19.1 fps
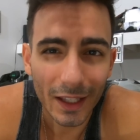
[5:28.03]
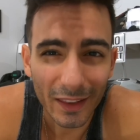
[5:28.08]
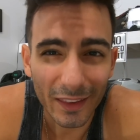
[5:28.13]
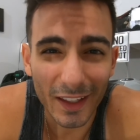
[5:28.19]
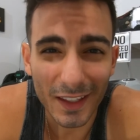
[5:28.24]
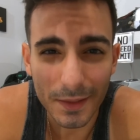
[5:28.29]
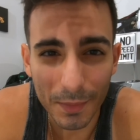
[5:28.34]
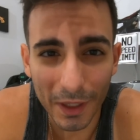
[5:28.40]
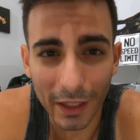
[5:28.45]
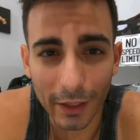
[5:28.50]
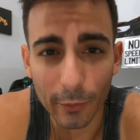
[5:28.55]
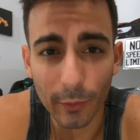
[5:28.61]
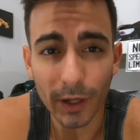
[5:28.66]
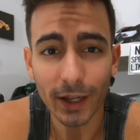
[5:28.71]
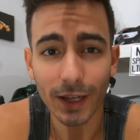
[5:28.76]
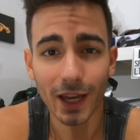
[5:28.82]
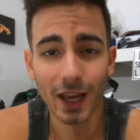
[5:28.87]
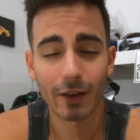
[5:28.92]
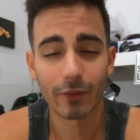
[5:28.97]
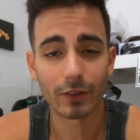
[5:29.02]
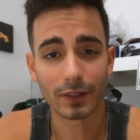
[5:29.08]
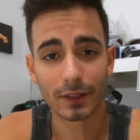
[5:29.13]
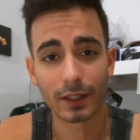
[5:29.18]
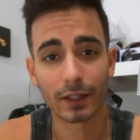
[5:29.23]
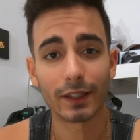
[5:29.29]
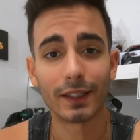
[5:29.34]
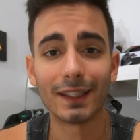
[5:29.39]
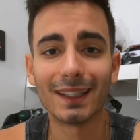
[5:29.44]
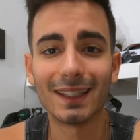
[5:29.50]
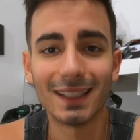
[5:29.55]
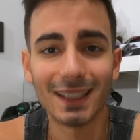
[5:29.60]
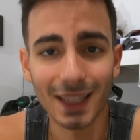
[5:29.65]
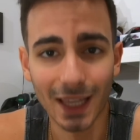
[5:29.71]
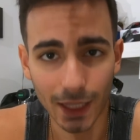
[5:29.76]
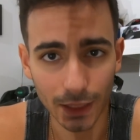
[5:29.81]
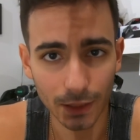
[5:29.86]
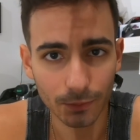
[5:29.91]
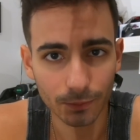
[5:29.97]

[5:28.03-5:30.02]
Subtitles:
that's mainly why I haven't done it yet.